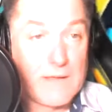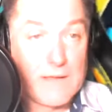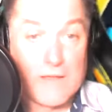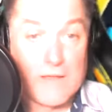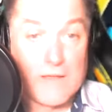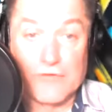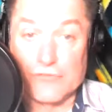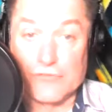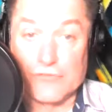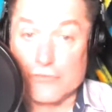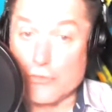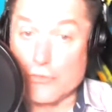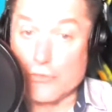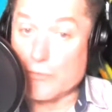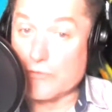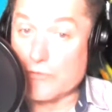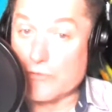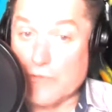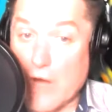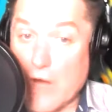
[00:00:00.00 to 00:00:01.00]
It's true
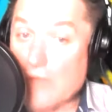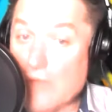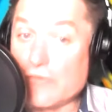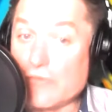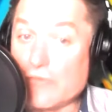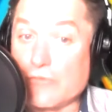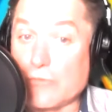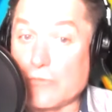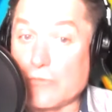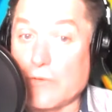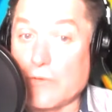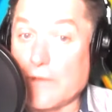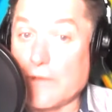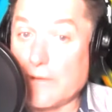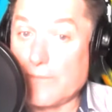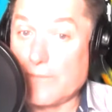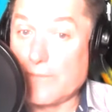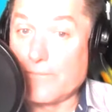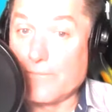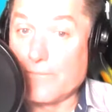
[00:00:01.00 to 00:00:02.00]
in Don's story.
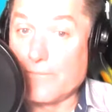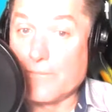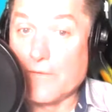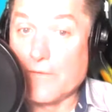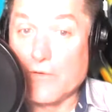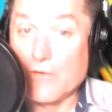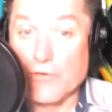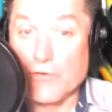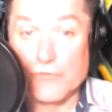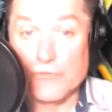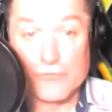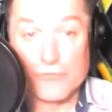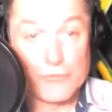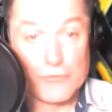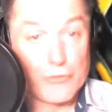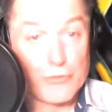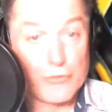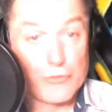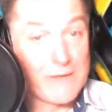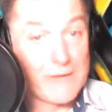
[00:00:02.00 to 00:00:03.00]
It's
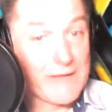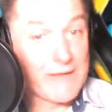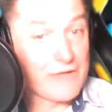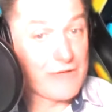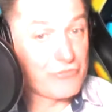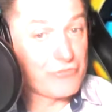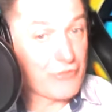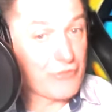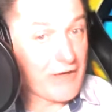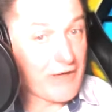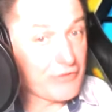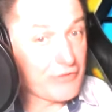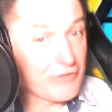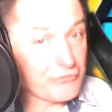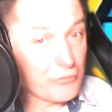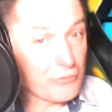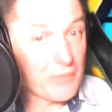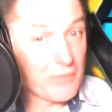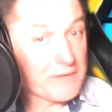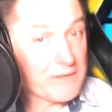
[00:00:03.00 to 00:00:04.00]
true in Andrea's
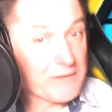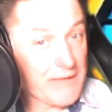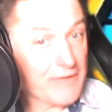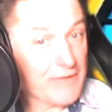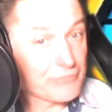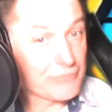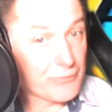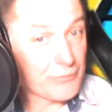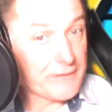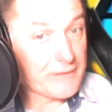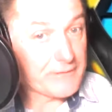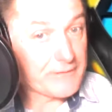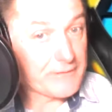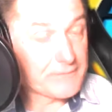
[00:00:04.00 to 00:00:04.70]
story last week.